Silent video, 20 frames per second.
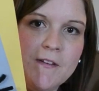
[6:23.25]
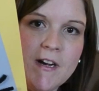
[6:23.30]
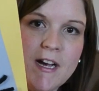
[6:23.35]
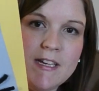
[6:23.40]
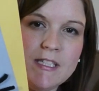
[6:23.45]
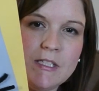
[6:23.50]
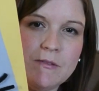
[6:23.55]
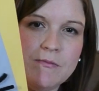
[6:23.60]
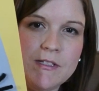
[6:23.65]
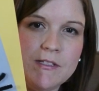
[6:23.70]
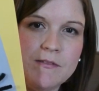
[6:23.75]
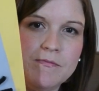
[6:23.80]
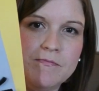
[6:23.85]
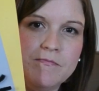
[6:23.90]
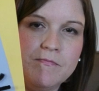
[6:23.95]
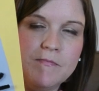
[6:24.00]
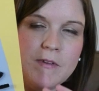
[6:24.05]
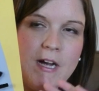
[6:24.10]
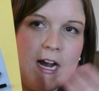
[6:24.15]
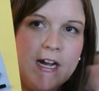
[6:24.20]
for us was
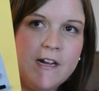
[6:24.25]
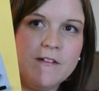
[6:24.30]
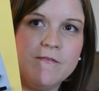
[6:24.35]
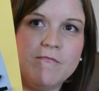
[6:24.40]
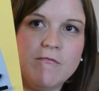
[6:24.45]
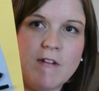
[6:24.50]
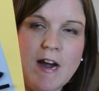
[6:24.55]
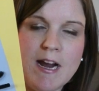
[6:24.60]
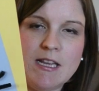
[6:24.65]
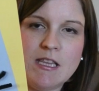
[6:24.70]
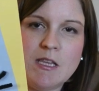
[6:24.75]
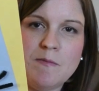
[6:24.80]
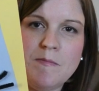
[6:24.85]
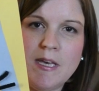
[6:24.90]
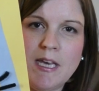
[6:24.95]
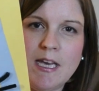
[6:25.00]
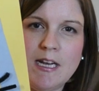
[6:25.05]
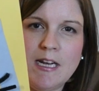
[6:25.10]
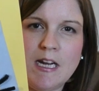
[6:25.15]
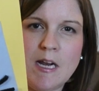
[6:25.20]
kind of right at the
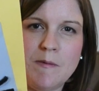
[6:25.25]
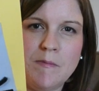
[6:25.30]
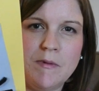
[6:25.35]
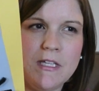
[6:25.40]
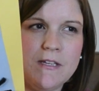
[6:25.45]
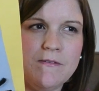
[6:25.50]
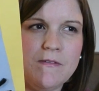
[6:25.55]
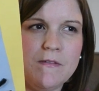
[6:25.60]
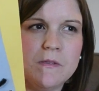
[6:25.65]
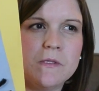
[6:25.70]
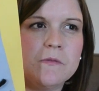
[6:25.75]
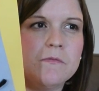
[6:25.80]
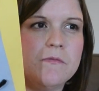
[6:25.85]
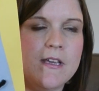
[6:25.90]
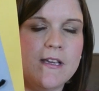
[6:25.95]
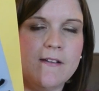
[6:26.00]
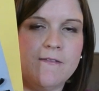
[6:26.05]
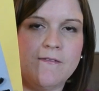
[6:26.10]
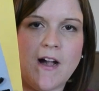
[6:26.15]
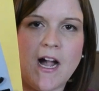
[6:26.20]
beginning. I believe it was
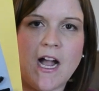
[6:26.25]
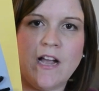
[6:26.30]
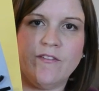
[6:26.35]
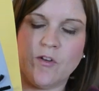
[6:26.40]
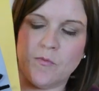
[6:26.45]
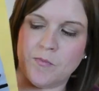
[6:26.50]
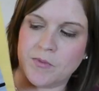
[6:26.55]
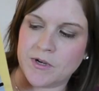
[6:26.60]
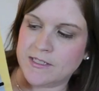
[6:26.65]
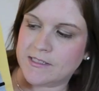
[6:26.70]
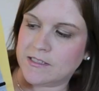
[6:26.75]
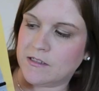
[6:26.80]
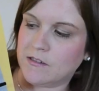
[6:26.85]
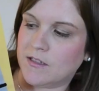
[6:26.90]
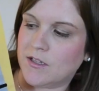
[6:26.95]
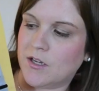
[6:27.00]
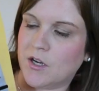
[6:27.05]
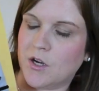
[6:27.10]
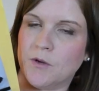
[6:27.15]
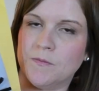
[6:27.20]
week 5 of Preschool
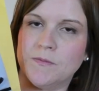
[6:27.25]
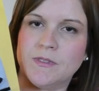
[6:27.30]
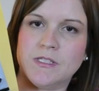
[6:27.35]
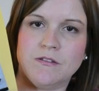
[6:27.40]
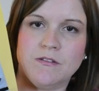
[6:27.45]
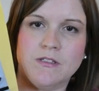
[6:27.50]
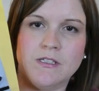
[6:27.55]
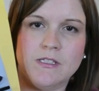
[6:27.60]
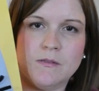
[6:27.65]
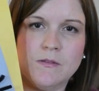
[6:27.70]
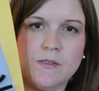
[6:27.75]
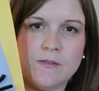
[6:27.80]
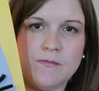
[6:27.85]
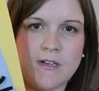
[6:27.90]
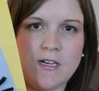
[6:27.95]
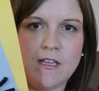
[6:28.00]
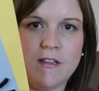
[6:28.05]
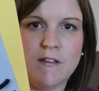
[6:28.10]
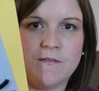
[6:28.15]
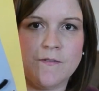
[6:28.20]
at Home, so this was
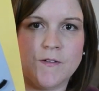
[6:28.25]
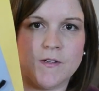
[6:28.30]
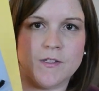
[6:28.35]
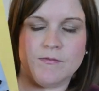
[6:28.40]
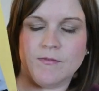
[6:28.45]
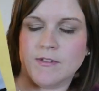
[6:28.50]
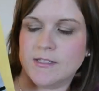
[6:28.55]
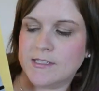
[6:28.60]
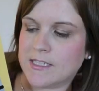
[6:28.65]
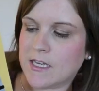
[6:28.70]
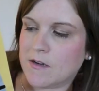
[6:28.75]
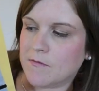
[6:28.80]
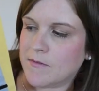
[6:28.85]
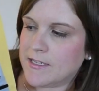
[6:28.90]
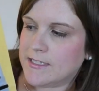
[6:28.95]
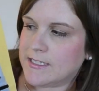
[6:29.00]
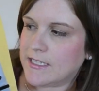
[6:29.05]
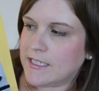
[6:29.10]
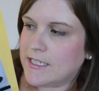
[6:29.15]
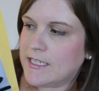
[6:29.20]
one of the first ones that
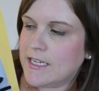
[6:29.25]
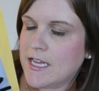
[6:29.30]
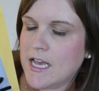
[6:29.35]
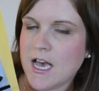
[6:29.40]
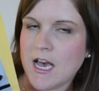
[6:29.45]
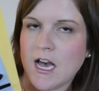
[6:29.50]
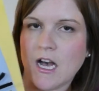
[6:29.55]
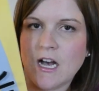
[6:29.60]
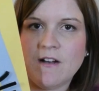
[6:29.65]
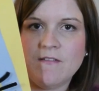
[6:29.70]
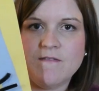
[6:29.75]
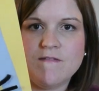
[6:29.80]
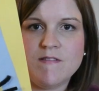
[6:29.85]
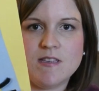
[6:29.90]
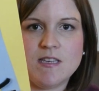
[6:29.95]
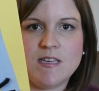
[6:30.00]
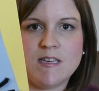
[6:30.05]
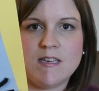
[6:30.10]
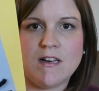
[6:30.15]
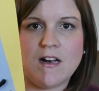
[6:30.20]
we did of
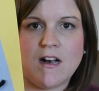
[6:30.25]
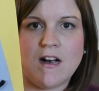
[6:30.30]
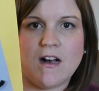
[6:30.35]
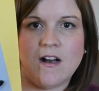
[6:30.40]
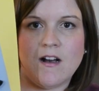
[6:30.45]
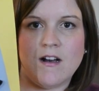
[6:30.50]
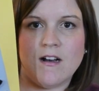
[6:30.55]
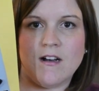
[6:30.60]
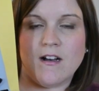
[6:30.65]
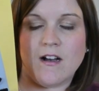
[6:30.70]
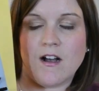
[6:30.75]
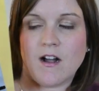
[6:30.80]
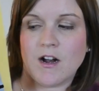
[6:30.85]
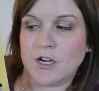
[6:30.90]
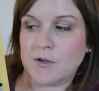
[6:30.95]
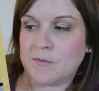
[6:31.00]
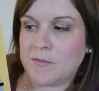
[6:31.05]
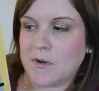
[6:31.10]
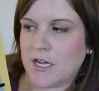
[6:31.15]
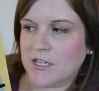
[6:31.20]
the
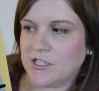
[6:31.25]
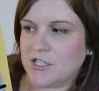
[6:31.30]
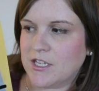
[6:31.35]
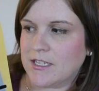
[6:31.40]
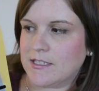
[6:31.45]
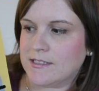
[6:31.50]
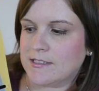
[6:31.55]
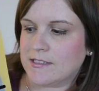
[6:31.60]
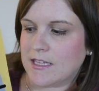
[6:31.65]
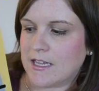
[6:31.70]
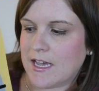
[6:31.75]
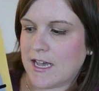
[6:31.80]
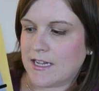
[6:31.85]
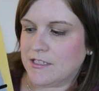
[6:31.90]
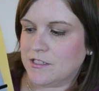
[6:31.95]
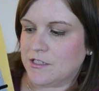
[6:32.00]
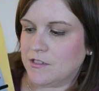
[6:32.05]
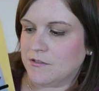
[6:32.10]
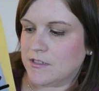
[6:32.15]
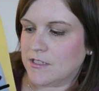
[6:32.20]
art projects that had
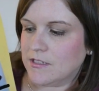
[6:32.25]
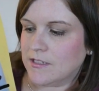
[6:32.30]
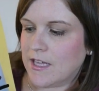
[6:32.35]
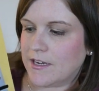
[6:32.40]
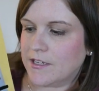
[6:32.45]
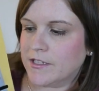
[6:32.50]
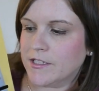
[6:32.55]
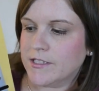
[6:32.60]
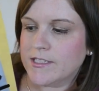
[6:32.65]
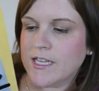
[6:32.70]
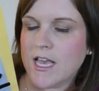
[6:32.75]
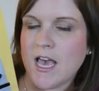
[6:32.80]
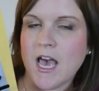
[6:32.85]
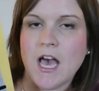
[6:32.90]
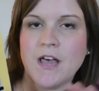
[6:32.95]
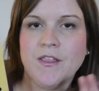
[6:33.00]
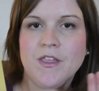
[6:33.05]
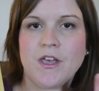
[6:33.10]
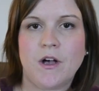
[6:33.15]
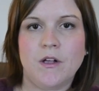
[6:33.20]
to do with the letters.
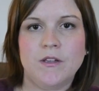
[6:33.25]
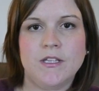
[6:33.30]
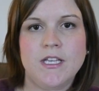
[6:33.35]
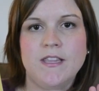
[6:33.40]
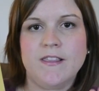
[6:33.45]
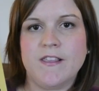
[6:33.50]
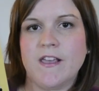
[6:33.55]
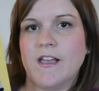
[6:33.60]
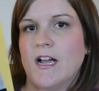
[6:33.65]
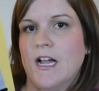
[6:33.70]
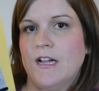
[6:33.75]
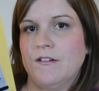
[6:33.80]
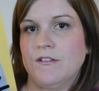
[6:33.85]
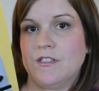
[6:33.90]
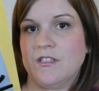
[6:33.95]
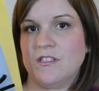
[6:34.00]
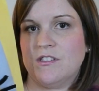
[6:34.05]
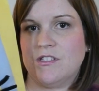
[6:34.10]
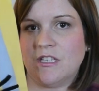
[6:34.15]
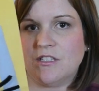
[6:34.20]
The only thing I
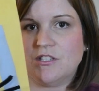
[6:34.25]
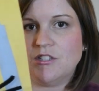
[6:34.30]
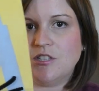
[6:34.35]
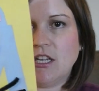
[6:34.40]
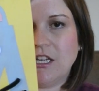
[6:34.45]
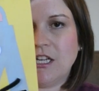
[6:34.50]
would suggest